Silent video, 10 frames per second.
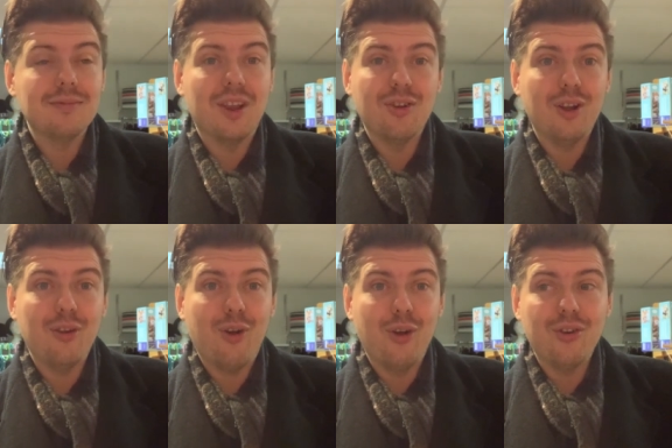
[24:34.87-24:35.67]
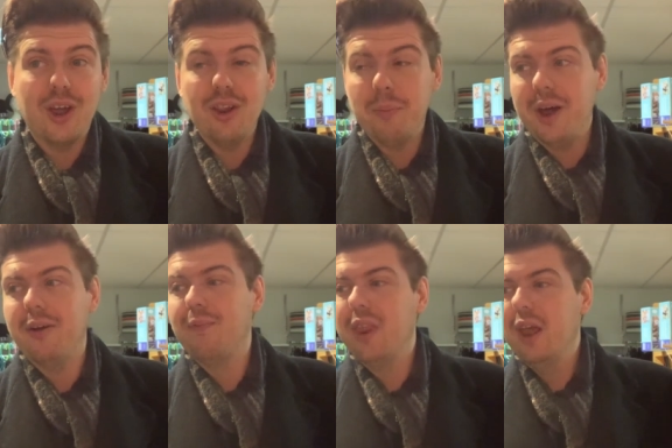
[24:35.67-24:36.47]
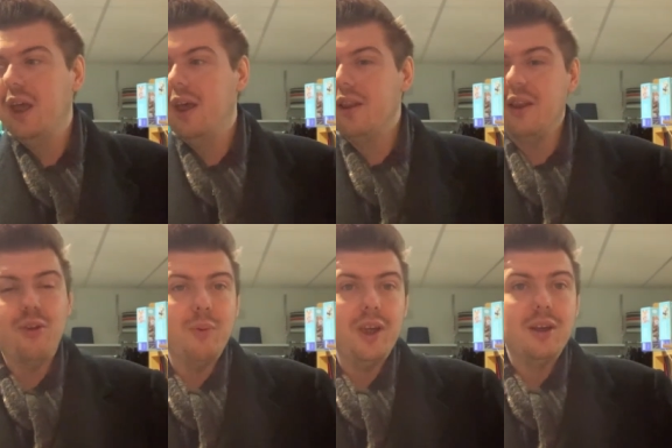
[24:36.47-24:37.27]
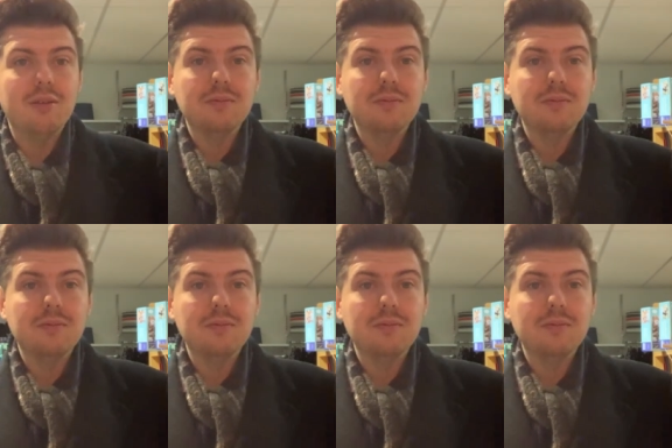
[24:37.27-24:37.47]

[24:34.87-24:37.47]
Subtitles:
that's all I've got to say on the matter. This week